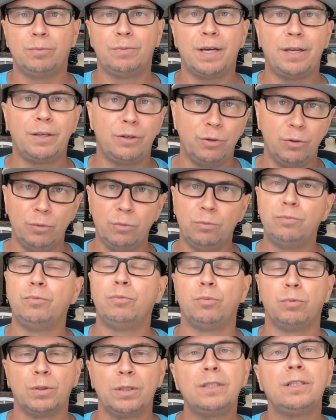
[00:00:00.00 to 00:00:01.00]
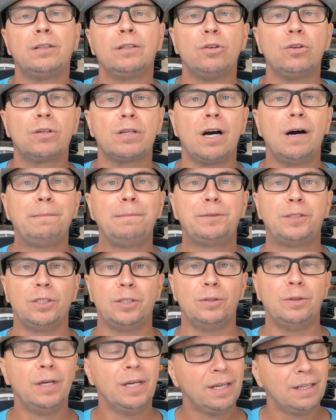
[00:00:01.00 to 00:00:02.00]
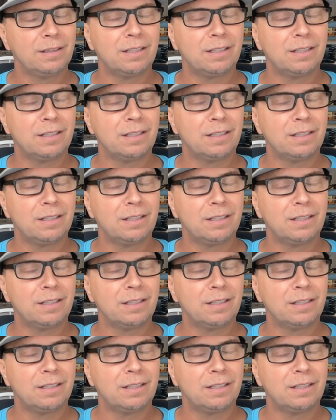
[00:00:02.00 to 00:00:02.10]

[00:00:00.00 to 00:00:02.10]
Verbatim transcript: that you really look up to.